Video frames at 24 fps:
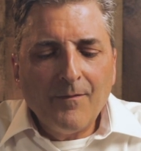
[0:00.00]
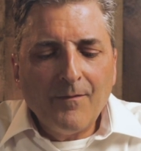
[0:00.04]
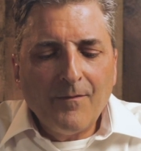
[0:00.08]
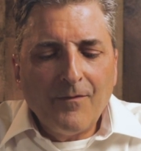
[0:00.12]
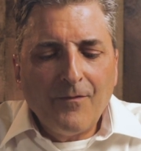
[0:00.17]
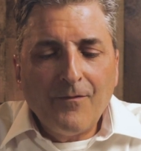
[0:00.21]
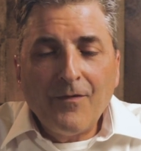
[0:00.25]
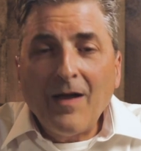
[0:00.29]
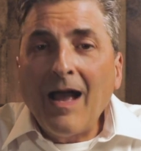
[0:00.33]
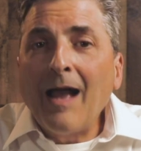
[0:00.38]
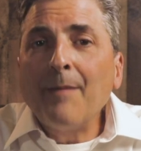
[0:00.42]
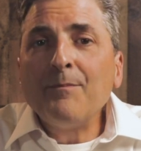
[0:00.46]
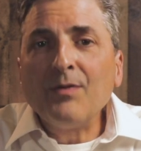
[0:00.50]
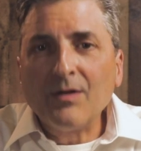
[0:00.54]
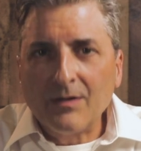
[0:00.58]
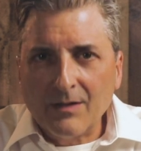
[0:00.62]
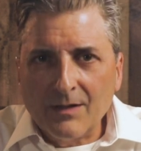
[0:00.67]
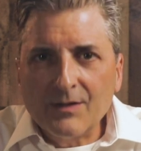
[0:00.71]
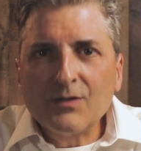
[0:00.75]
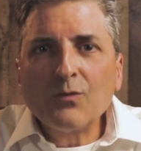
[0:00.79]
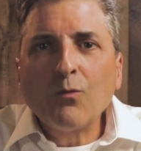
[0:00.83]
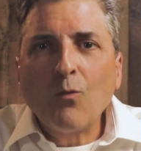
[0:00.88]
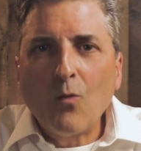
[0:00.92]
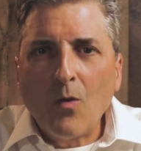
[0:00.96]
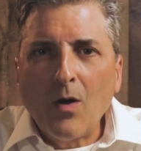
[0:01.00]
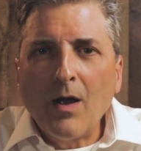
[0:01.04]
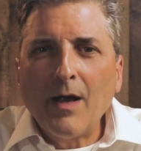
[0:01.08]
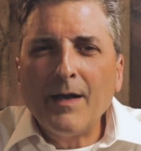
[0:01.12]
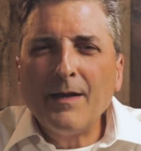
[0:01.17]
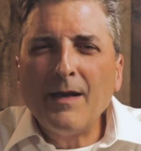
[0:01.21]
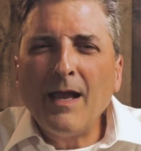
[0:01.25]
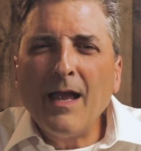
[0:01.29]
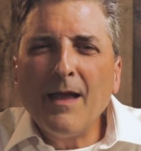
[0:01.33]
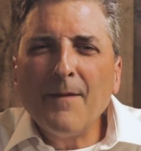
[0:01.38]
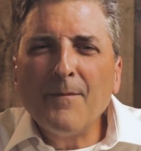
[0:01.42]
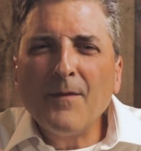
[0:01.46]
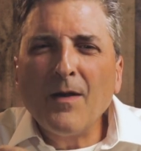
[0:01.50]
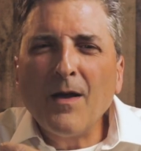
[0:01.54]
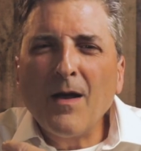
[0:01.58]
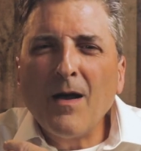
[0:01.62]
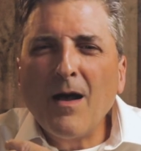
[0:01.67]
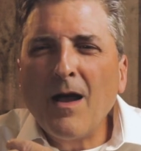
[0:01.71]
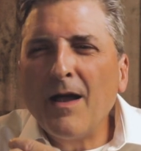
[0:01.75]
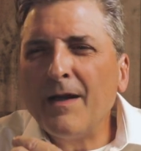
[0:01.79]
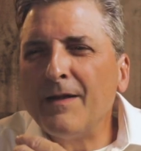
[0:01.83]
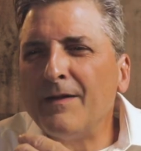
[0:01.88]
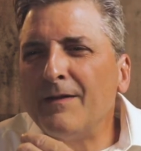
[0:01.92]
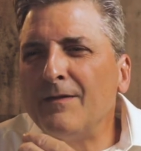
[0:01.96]
fabulous wine.
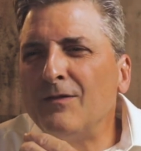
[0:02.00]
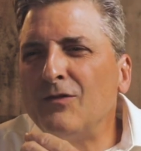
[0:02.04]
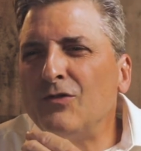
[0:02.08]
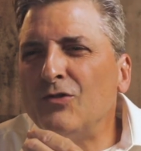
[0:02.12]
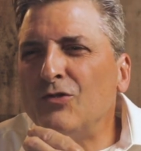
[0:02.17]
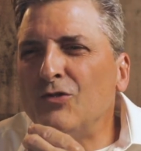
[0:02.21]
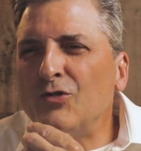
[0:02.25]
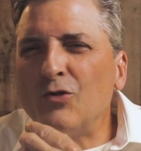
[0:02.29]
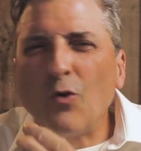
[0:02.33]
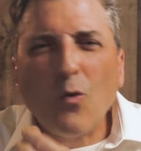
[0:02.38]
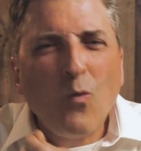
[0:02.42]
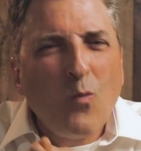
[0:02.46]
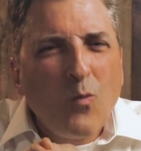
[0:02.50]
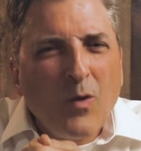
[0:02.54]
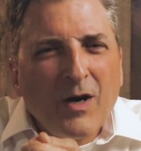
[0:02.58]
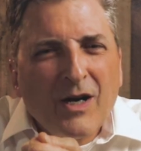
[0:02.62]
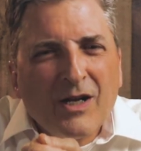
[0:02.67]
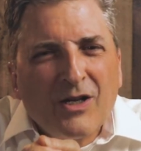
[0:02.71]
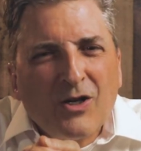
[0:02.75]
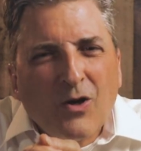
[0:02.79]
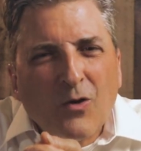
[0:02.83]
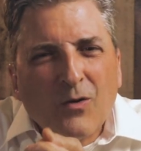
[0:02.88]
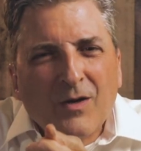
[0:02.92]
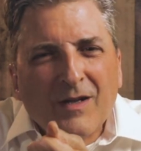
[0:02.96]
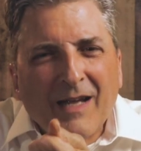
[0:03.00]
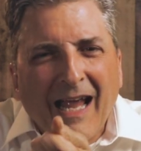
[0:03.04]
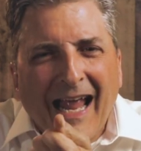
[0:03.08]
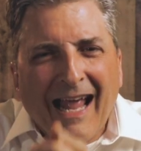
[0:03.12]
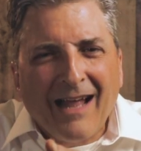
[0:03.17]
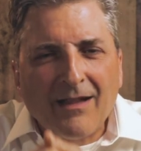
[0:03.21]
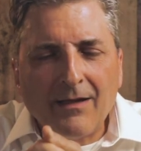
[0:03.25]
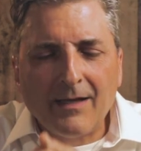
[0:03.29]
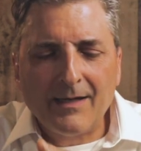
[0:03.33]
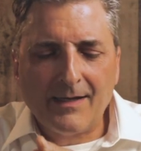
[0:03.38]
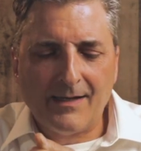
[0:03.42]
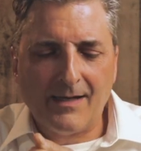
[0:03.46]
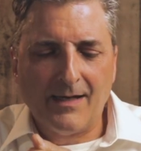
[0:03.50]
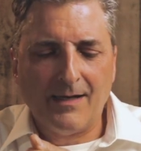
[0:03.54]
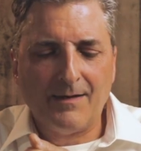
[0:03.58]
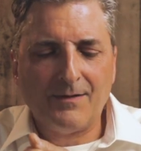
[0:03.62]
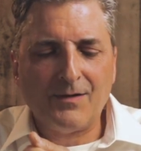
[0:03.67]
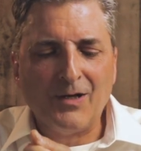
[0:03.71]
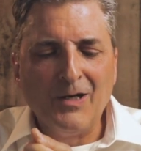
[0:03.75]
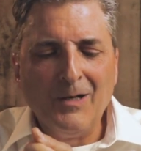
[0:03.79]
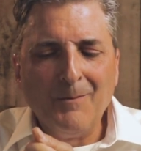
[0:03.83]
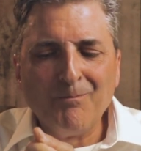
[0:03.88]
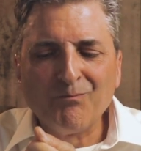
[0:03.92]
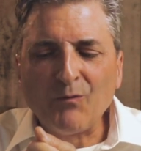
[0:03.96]
I don't want to go to
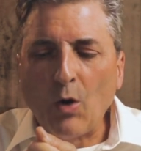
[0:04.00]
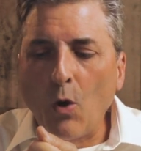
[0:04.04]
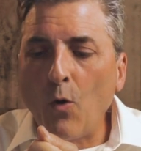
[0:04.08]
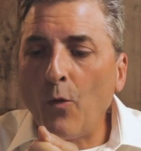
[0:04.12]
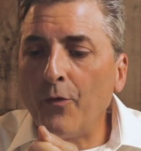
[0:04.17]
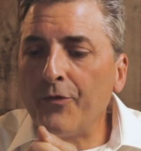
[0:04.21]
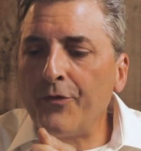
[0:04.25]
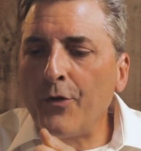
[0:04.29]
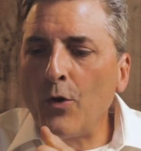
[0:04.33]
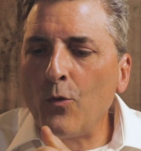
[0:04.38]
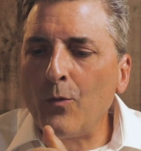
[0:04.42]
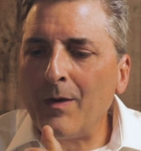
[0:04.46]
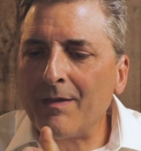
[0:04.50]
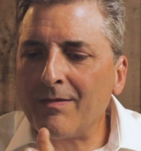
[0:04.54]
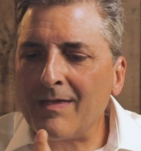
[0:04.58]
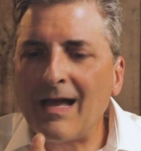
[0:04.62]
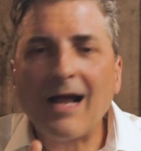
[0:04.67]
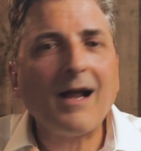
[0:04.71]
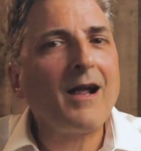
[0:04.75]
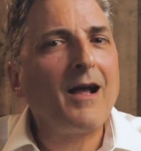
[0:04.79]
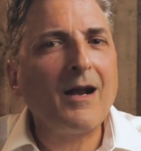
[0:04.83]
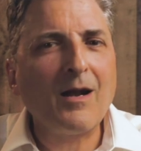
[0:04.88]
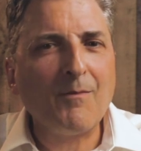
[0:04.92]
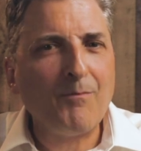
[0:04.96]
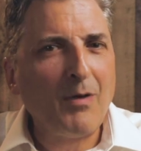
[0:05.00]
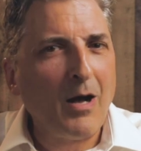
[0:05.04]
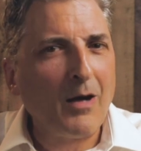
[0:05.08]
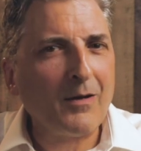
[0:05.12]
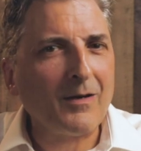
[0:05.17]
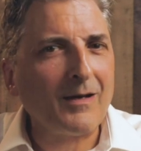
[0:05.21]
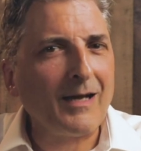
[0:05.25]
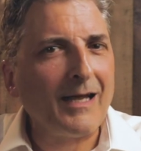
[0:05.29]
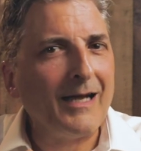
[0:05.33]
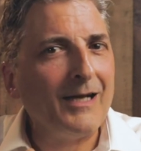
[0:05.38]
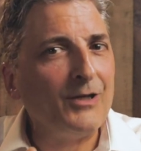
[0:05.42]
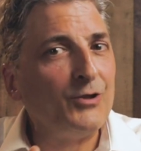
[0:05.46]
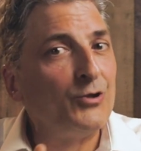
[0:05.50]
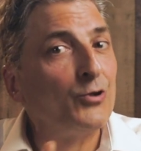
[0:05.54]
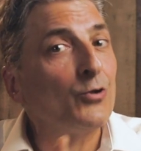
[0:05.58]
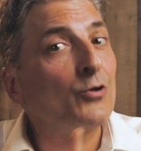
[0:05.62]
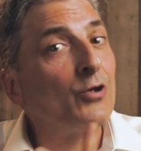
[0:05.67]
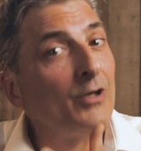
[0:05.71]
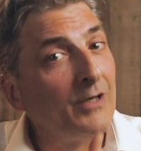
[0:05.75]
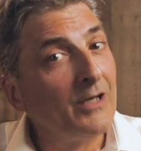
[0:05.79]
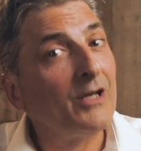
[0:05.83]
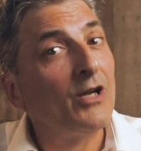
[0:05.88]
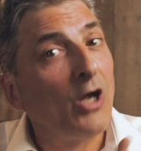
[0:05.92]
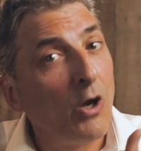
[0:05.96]
elegant, although with that kind of bottle age, you're
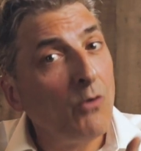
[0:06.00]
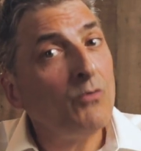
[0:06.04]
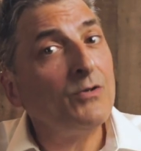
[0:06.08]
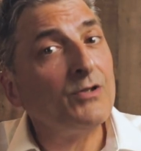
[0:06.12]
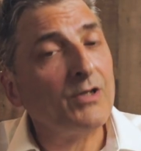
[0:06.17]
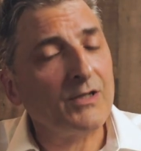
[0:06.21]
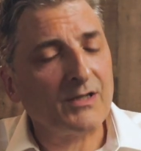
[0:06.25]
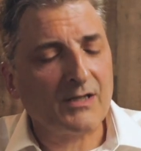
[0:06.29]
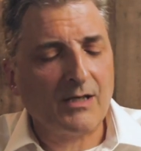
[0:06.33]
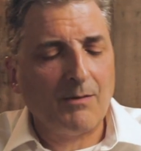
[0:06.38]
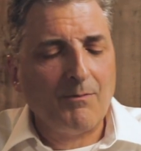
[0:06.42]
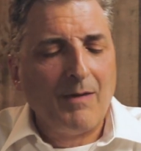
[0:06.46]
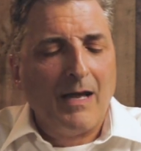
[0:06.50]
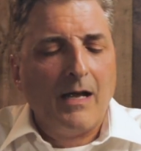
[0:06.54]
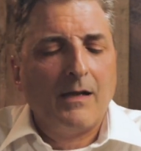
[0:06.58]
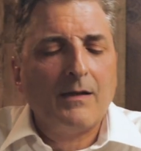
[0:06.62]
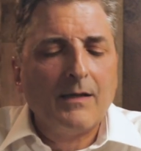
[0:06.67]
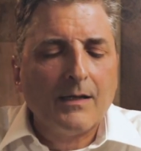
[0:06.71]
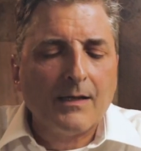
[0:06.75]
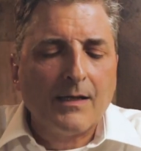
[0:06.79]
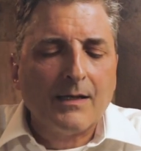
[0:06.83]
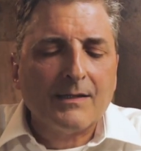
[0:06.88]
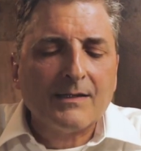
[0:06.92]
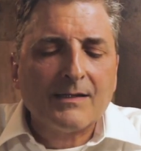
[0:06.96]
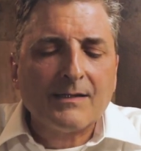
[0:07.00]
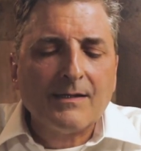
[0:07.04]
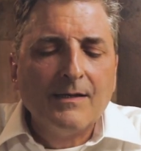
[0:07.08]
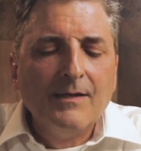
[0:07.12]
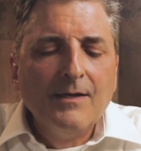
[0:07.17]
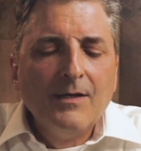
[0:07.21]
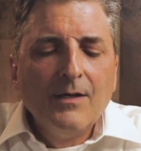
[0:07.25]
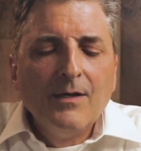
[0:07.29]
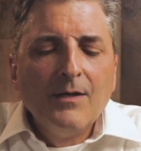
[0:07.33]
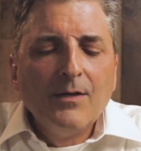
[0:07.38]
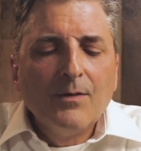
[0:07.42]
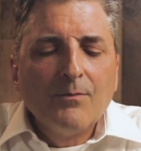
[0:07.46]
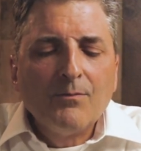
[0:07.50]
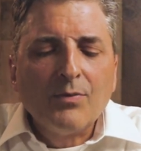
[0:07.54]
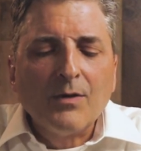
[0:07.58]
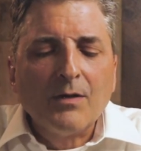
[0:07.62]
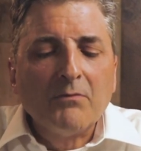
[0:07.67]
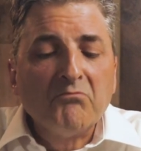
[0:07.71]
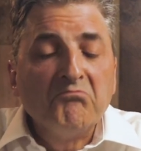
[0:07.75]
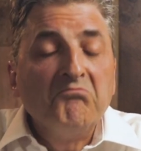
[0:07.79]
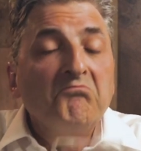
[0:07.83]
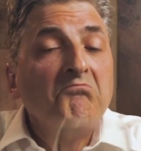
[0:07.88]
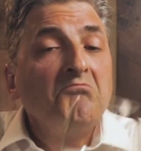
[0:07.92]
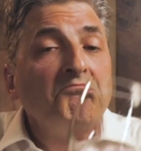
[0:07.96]
going to go to some elegance.
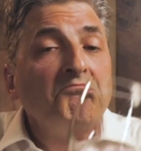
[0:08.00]
But